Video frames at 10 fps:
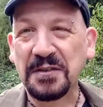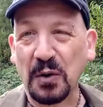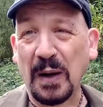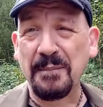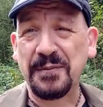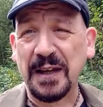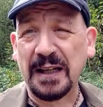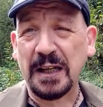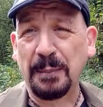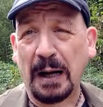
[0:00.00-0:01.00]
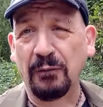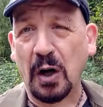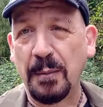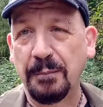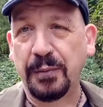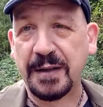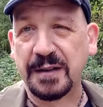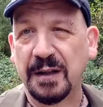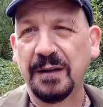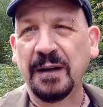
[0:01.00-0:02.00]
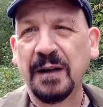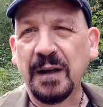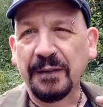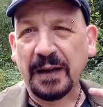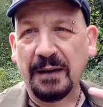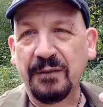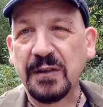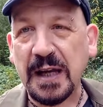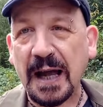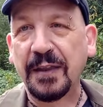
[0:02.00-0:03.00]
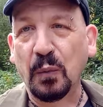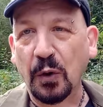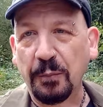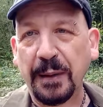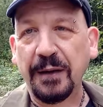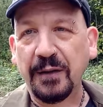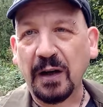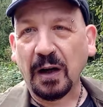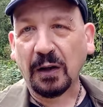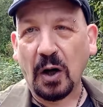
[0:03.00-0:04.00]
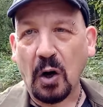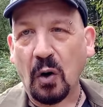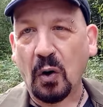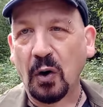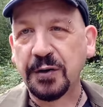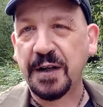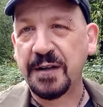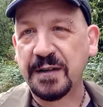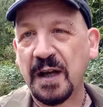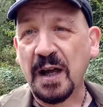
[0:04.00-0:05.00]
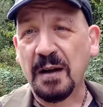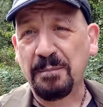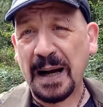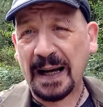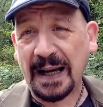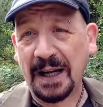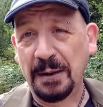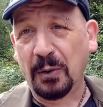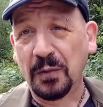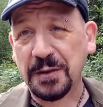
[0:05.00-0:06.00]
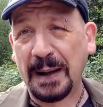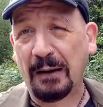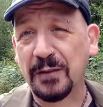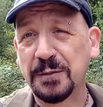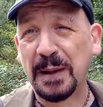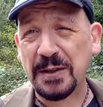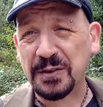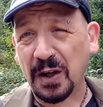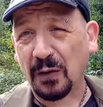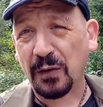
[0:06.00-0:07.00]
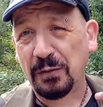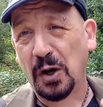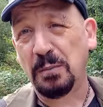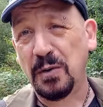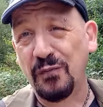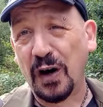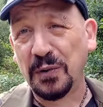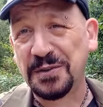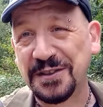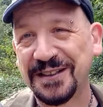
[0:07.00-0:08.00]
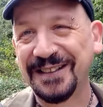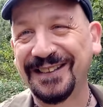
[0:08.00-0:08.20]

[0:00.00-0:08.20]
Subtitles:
So when I'm thinking about Roman Britain, then yeah, there would have been a lot of horses and pack animals about, especially on the Roman roads.